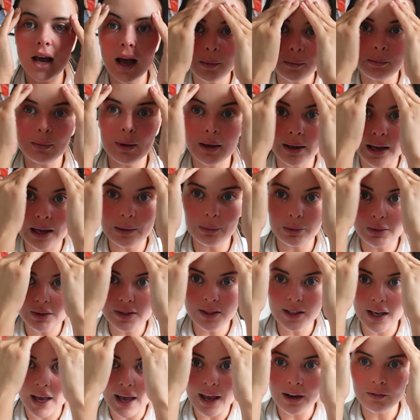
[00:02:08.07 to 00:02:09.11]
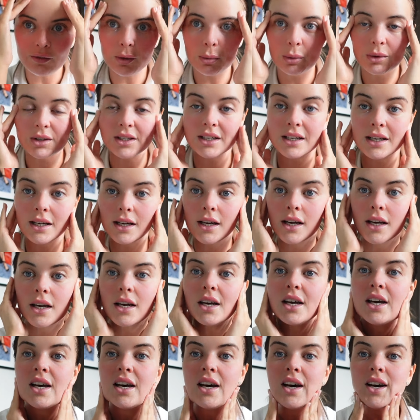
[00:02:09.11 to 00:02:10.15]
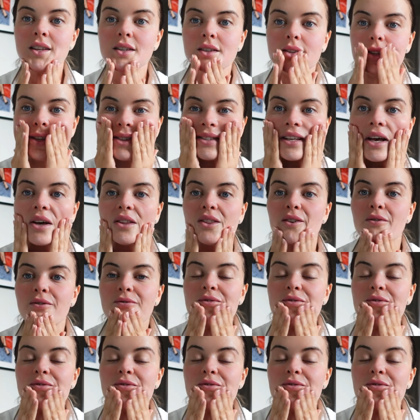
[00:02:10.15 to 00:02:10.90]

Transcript: and being able to get everybody to the south of